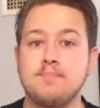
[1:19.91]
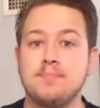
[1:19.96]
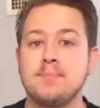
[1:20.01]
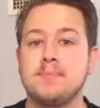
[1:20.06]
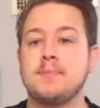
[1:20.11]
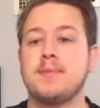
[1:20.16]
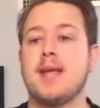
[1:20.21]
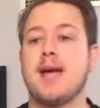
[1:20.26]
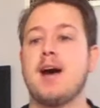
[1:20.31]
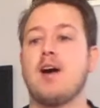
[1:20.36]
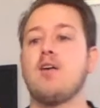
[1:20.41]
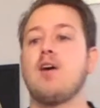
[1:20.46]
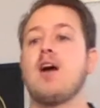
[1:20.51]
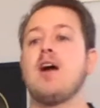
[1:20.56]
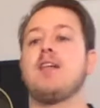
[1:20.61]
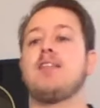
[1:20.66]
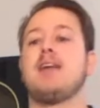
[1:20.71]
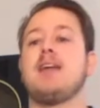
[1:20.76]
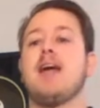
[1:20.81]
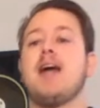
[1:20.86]
Now,
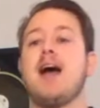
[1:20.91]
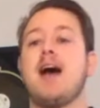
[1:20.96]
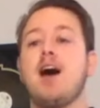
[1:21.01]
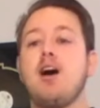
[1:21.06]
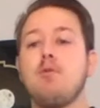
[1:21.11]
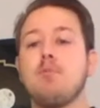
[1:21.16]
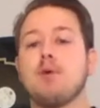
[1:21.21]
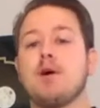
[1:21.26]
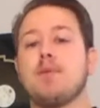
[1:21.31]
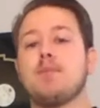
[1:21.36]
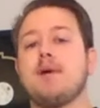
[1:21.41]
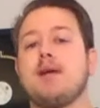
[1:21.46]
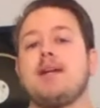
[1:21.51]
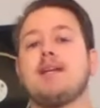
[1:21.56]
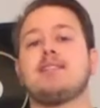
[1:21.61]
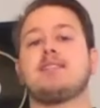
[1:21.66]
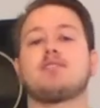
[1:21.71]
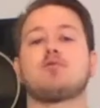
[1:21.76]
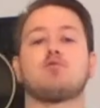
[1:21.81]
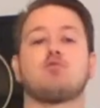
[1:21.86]
the album,
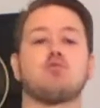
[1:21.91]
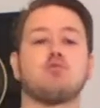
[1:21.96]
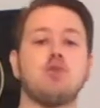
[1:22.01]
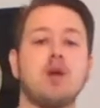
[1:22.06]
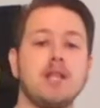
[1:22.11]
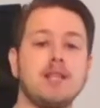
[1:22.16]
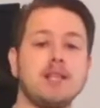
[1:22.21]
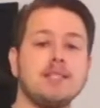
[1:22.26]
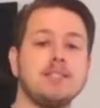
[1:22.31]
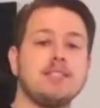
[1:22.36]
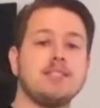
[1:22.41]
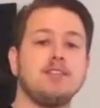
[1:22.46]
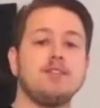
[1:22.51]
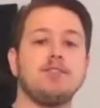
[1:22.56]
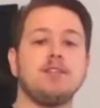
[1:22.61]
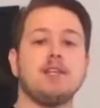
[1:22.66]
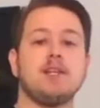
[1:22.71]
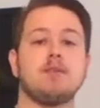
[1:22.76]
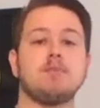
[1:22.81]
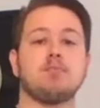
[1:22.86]
it's
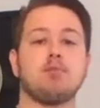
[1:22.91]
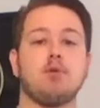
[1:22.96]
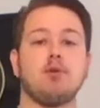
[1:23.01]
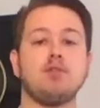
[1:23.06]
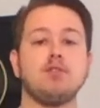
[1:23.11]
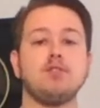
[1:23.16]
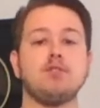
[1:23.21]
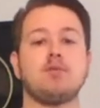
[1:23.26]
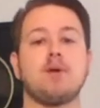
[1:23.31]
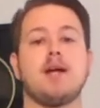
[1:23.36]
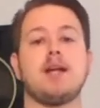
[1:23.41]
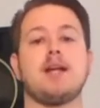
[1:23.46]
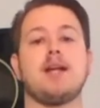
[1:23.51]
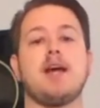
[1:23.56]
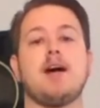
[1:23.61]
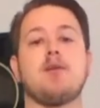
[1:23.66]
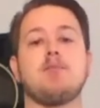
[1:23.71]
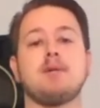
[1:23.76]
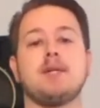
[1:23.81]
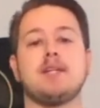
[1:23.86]
relatively important right now
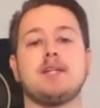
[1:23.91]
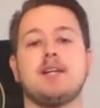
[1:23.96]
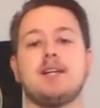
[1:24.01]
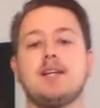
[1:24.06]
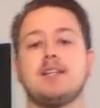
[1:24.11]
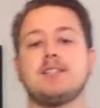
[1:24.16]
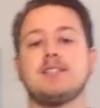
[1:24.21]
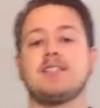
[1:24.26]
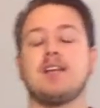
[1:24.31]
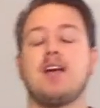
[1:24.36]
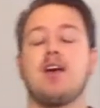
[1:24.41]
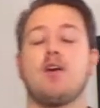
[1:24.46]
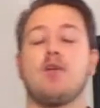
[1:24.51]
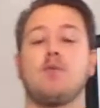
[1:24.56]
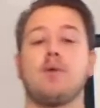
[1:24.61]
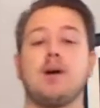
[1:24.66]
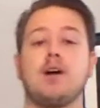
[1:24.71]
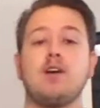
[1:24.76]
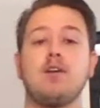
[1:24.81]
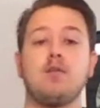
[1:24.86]
because,
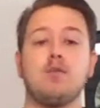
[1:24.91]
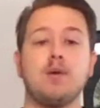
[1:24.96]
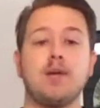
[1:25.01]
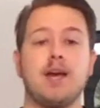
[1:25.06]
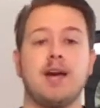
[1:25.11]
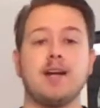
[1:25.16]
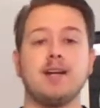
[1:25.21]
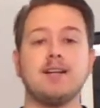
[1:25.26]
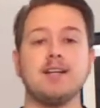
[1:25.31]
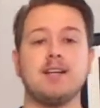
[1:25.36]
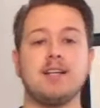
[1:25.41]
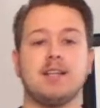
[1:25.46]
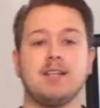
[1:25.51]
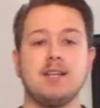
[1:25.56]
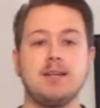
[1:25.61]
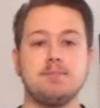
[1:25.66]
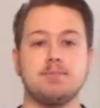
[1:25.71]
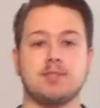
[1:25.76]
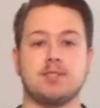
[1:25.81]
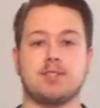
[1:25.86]
well, we had an
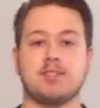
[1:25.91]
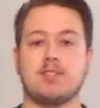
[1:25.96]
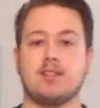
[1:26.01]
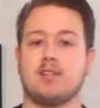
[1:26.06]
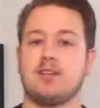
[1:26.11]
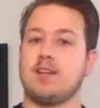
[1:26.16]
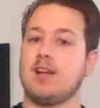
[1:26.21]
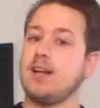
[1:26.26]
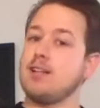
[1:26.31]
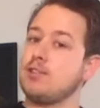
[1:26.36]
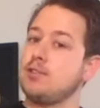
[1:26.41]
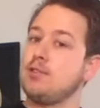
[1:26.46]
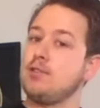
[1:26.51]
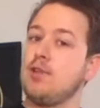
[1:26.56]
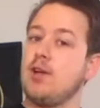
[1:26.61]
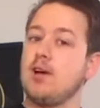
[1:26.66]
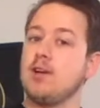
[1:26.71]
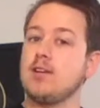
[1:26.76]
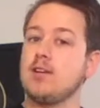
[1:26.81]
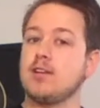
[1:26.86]
eclipse not too
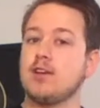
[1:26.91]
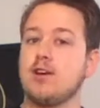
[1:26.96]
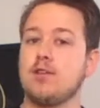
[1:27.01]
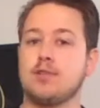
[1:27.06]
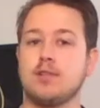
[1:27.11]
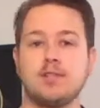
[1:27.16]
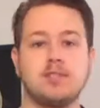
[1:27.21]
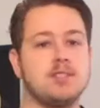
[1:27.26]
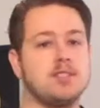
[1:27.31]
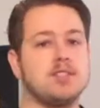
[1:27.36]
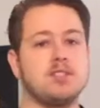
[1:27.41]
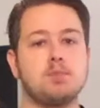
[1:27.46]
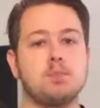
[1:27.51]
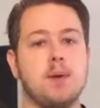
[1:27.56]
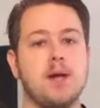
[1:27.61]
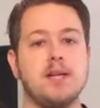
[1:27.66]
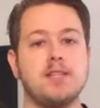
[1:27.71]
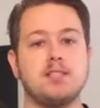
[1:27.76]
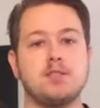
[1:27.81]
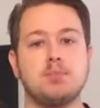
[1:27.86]
long ago. This is
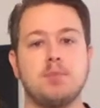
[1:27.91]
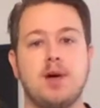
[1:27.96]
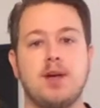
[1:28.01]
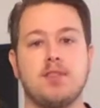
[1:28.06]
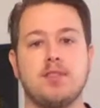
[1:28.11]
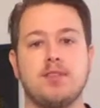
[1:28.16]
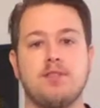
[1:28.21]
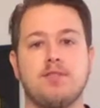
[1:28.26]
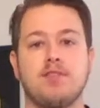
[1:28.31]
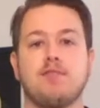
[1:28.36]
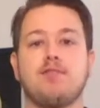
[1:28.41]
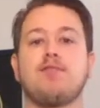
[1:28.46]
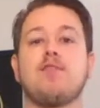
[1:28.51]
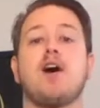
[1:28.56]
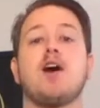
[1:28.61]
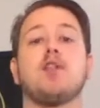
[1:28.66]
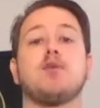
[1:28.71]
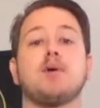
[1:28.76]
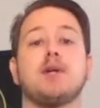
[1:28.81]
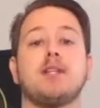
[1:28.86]
Space Month if you're
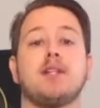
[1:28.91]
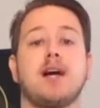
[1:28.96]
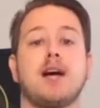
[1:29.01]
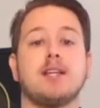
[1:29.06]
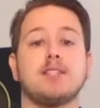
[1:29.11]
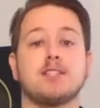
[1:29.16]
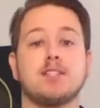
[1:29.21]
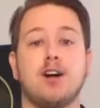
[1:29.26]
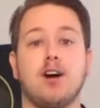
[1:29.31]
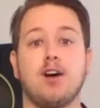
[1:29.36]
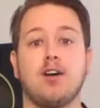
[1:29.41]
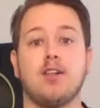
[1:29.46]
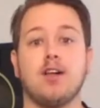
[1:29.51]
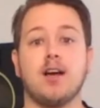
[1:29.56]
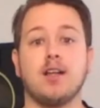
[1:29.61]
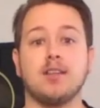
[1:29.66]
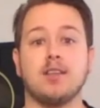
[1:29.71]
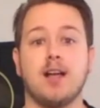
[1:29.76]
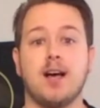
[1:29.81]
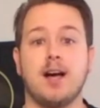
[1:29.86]
following Last Call
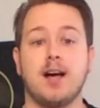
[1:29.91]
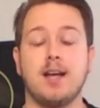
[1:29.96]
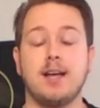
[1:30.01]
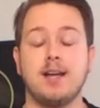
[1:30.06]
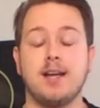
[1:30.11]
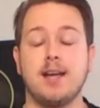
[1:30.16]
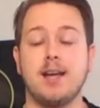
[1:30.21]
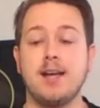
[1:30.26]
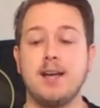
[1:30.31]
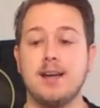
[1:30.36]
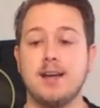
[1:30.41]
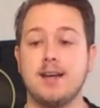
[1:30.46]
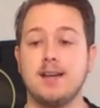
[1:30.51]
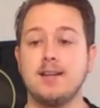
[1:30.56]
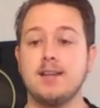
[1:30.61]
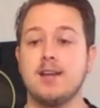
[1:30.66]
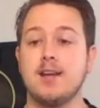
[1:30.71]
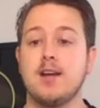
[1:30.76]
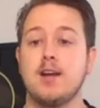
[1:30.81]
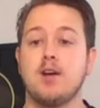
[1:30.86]
online. And,
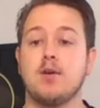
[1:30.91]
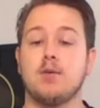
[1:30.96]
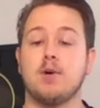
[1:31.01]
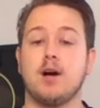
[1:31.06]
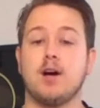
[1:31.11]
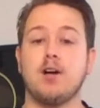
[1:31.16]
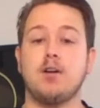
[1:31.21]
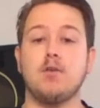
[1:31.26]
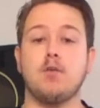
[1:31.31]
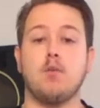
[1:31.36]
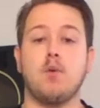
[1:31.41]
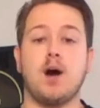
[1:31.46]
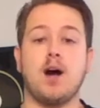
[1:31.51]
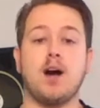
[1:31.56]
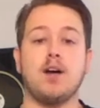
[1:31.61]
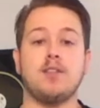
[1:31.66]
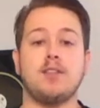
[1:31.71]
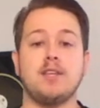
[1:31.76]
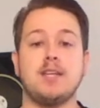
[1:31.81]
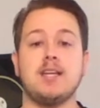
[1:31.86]
well,
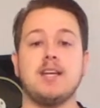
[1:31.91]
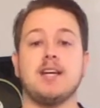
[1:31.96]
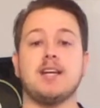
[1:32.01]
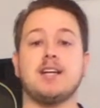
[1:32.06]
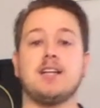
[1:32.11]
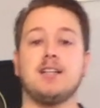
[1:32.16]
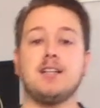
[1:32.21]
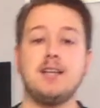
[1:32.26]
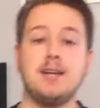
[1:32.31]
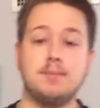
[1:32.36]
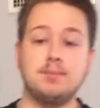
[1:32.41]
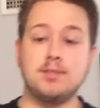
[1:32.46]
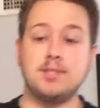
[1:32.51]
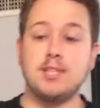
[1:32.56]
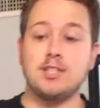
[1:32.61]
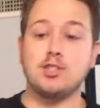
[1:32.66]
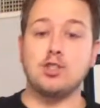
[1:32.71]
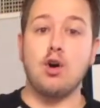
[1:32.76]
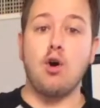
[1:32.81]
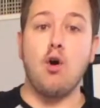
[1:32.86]
while the eclipse
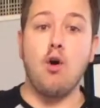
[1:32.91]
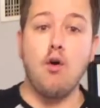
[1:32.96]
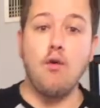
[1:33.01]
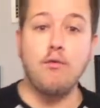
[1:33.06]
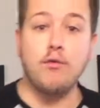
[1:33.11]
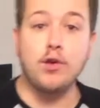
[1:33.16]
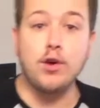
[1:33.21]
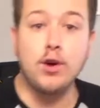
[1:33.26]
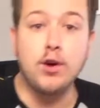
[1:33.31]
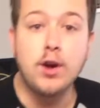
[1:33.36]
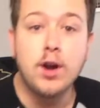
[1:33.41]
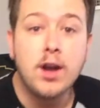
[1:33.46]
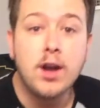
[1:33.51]
is over,